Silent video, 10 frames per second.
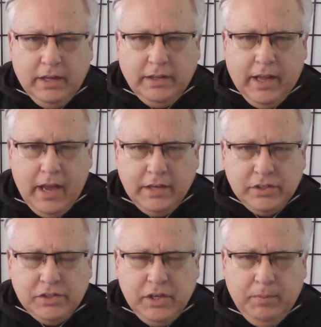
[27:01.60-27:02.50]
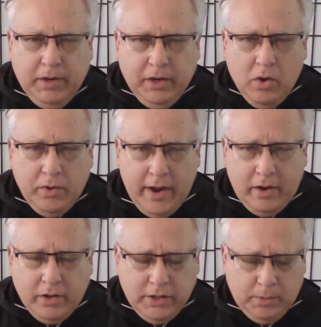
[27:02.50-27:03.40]
the cases seeming to go
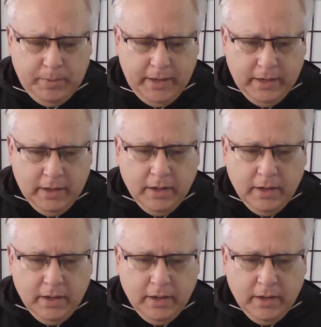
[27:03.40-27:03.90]
down a little bit,